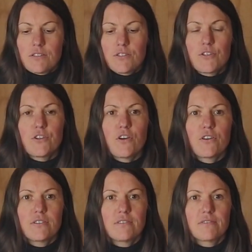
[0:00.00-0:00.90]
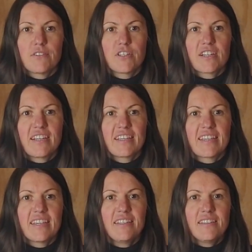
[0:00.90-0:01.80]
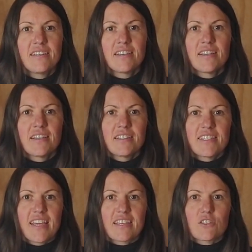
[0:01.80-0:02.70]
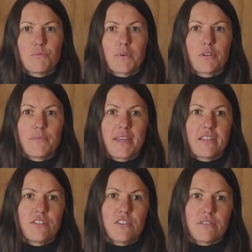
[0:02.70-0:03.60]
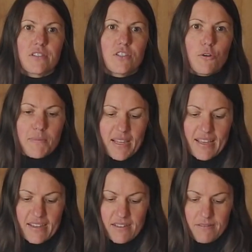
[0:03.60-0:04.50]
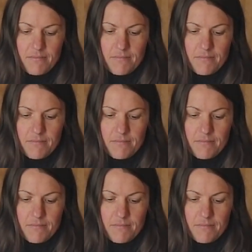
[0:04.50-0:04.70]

Turn it vertically again, take the bottom edge of the top layer